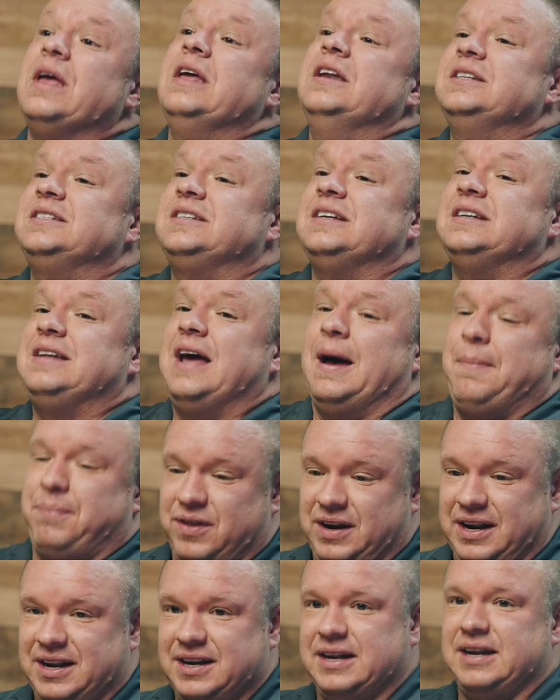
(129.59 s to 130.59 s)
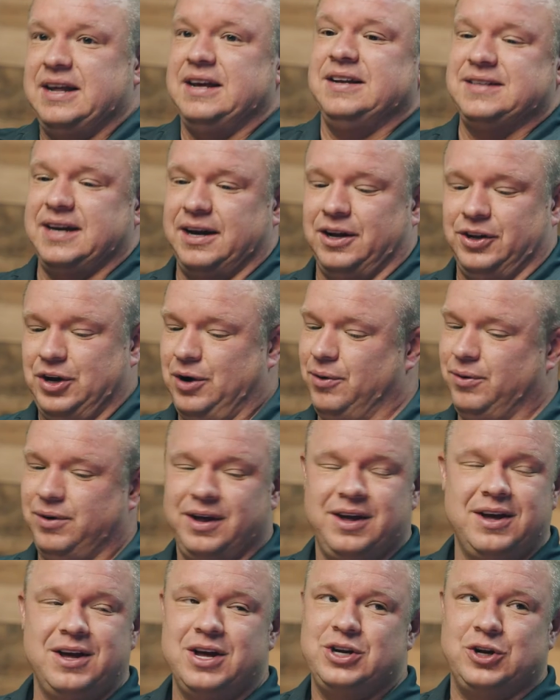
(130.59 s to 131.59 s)
into depth and into detail.
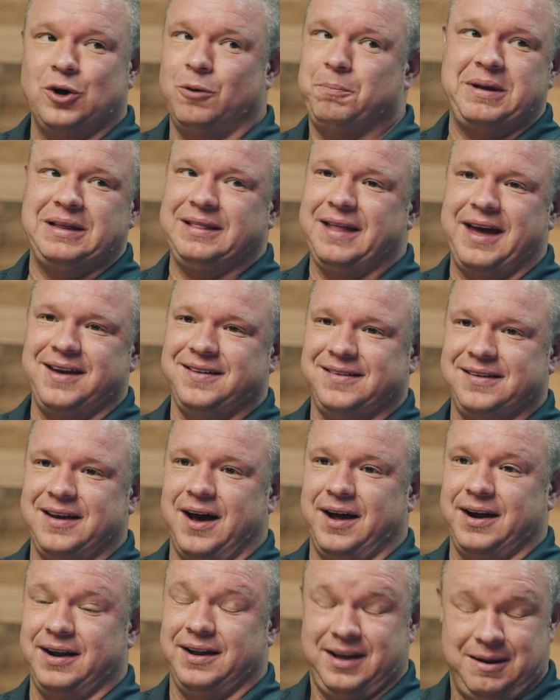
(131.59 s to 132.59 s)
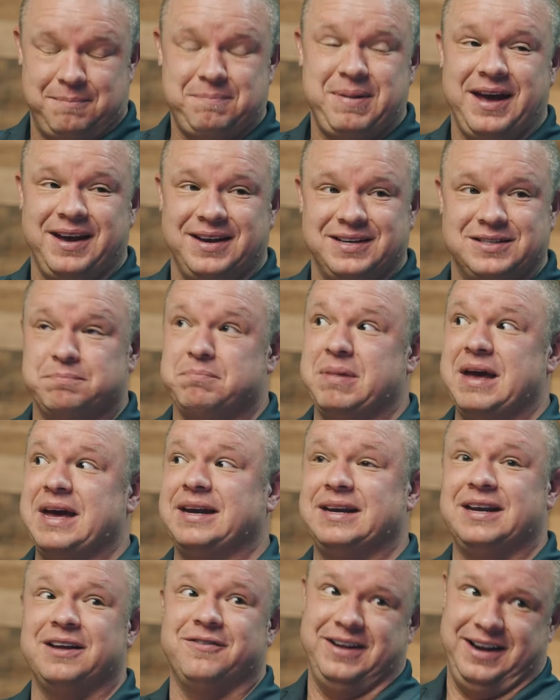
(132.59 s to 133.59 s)
Don't be lazy on it. It pays
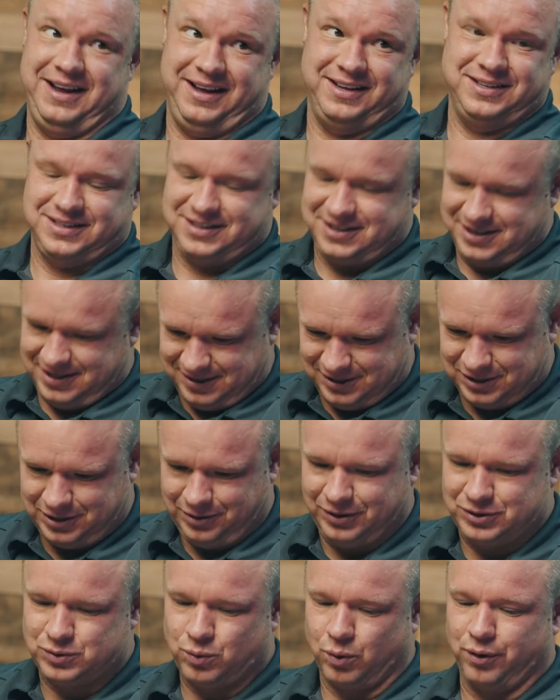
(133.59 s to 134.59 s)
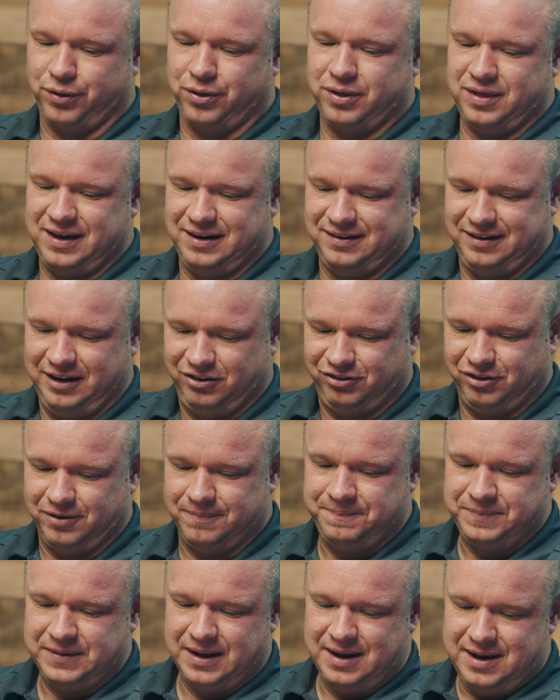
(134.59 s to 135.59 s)
big dividends, so it's worth the attention.
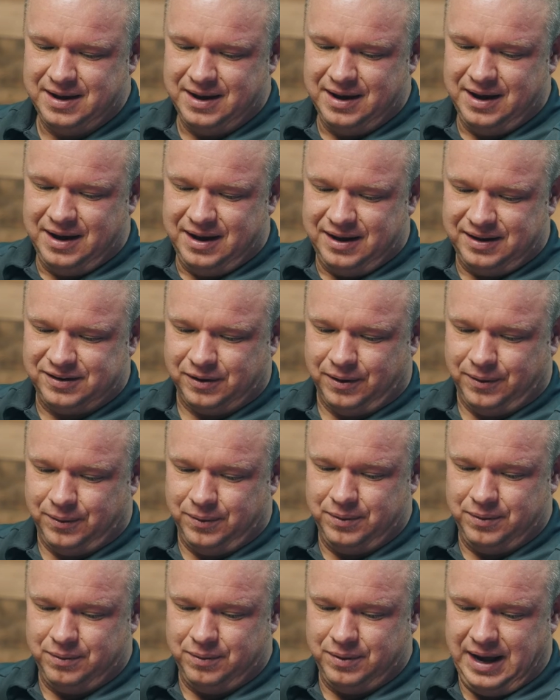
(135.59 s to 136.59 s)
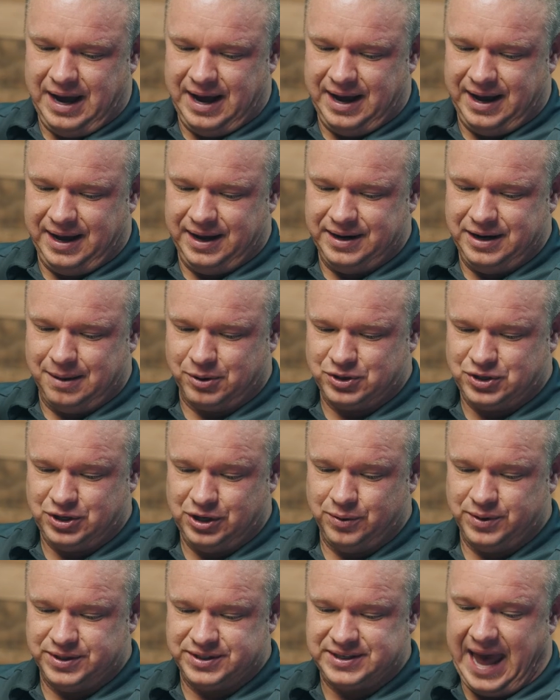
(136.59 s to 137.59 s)
So number
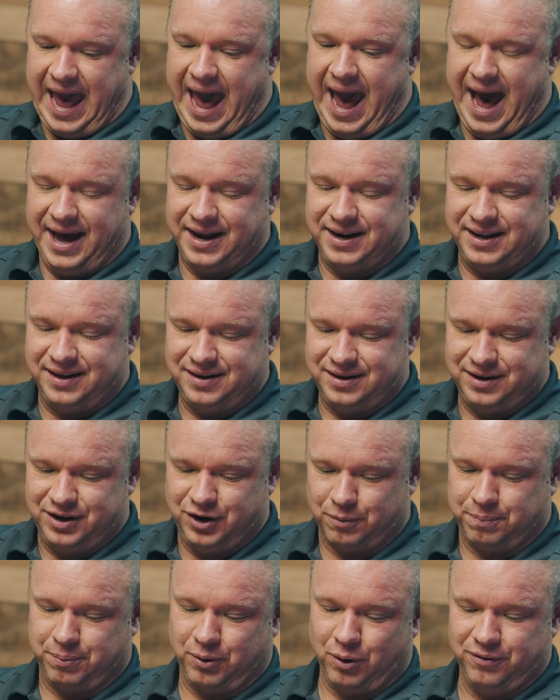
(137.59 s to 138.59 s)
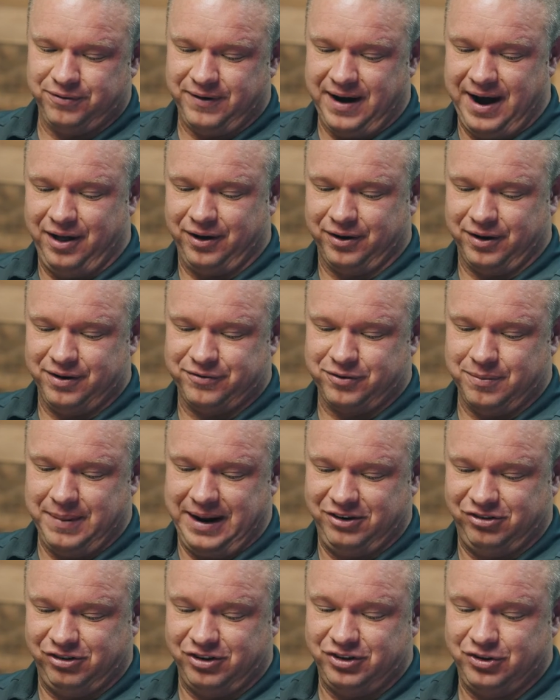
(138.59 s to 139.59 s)
2 is add your profile or
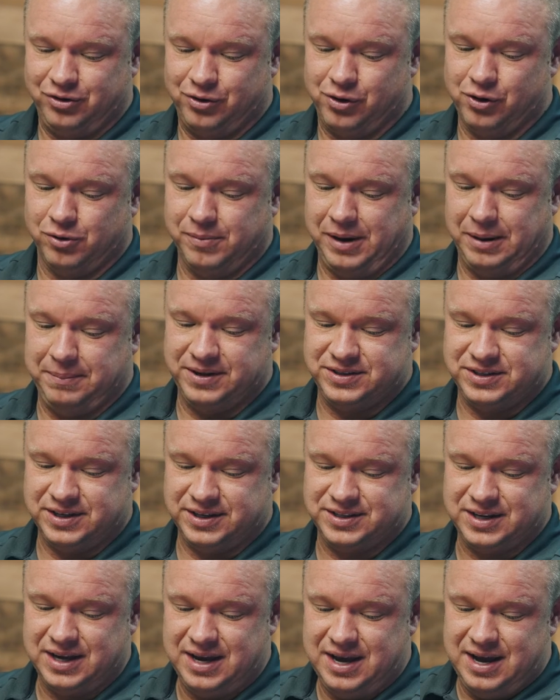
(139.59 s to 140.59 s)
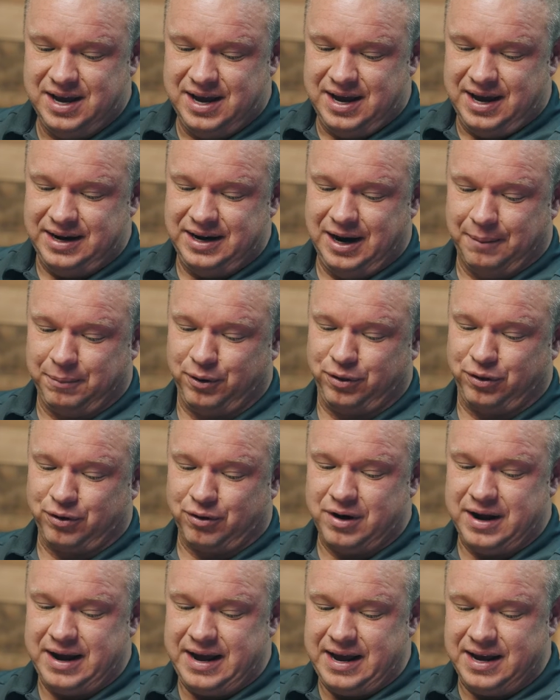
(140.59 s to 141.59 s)
information to Google My Business. Number
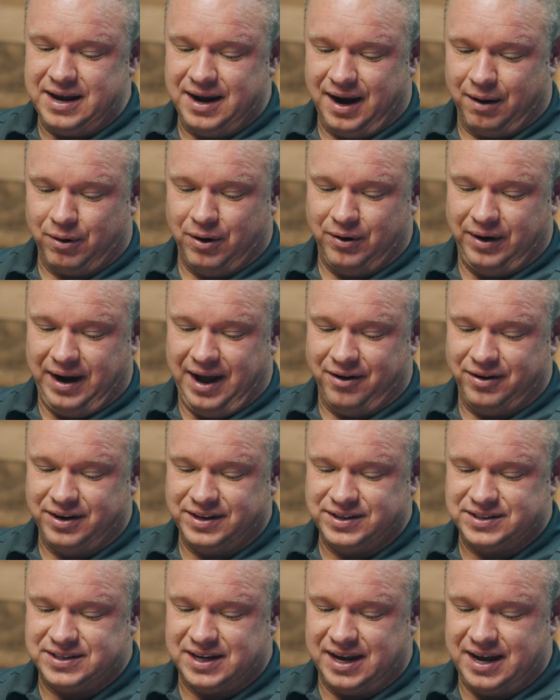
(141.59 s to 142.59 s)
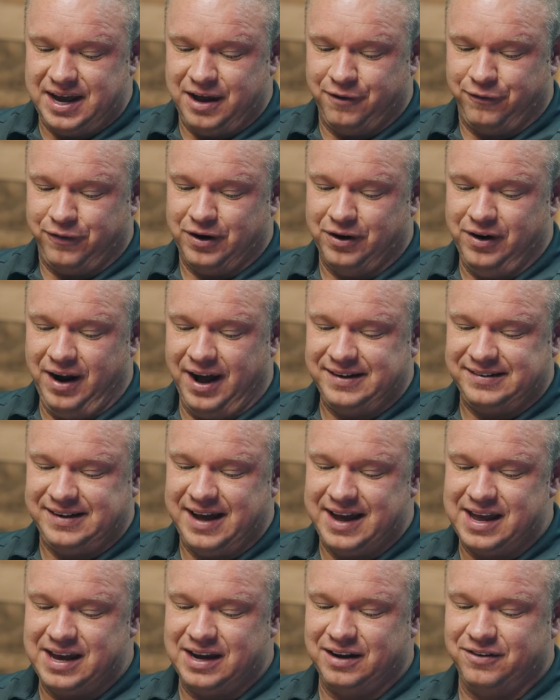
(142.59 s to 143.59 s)
3 I wrote down is if you're not
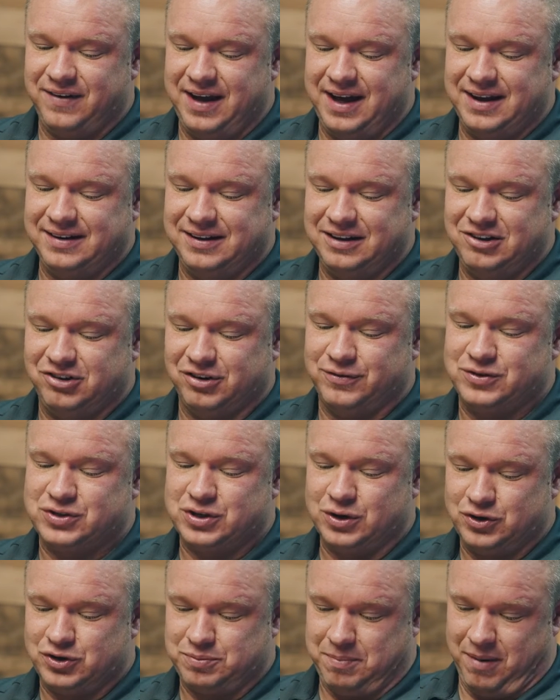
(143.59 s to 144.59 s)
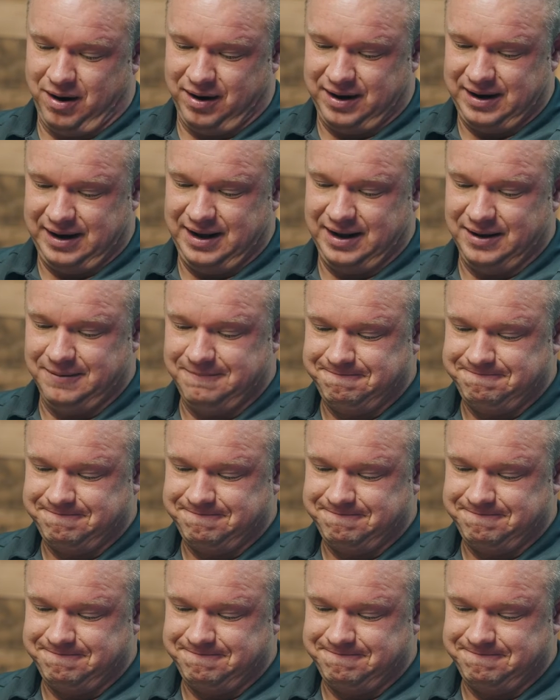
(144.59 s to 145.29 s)
taking advantage of search marketing,